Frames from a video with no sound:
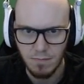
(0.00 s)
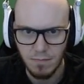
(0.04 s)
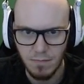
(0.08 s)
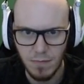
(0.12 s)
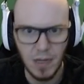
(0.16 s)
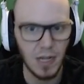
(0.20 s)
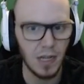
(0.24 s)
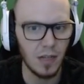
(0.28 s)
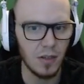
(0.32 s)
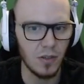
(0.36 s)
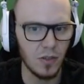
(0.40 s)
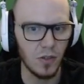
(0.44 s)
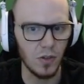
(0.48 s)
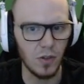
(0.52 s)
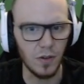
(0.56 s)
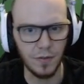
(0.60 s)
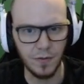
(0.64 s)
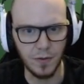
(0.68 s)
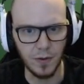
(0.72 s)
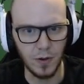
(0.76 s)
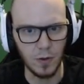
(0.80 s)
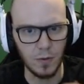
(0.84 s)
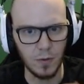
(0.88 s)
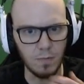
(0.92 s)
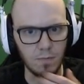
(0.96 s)
It looks
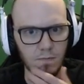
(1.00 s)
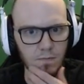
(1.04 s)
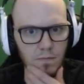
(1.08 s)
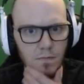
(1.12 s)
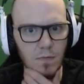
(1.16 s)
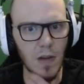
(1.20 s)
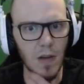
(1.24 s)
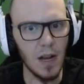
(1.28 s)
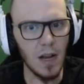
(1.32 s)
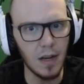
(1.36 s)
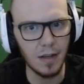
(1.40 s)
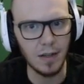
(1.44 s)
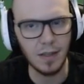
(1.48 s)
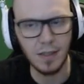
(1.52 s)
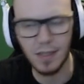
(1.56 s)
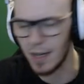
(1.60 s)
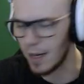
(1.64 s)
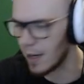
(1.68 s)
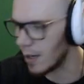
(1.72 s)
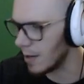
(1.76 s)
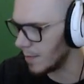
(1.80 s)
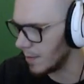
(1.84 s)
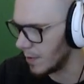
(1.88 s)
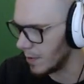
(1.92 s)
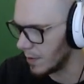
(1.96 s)
awful. I look
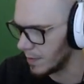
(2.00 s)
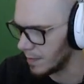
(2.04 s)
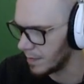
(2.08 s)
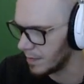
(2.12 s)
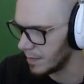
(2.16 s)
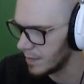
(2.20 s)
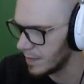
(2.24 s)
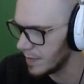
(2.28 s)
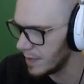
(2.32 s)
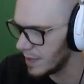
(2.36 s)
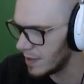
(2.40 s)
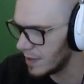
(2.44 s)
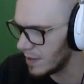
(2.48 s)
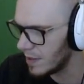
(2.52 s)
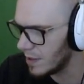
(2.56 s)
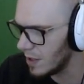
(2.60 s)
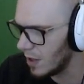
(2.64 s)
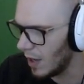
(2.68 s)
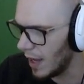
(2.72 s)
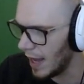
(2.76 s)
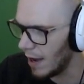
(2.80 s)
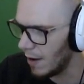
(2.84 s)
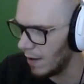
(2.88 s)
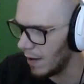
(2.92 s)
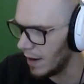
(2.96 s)
terrible. This is
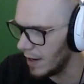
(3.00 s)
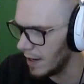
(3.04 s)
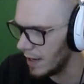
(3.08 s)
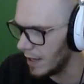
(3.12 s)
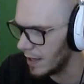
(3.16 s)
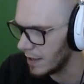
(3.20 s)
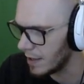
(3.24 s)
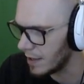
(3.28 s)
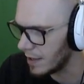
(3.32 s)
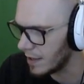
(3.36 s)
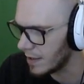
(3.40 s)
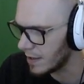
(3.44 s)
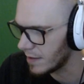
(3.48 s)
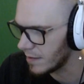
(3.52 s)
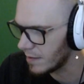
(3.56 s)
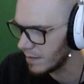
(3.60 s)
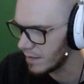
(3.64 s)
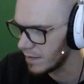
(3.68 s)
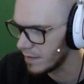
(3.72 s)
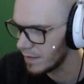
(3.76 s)
not how I look.